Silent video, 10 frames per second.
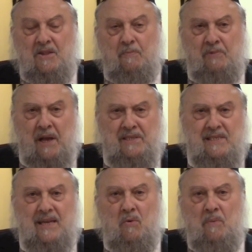the
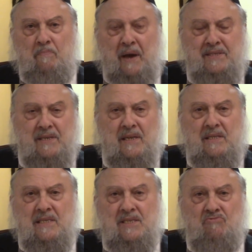places that were basically
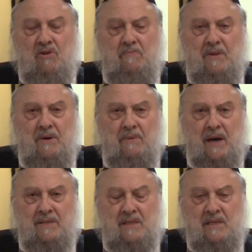destroyed by the
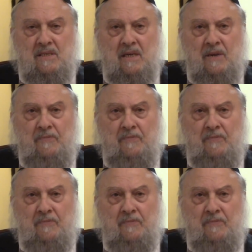Nazis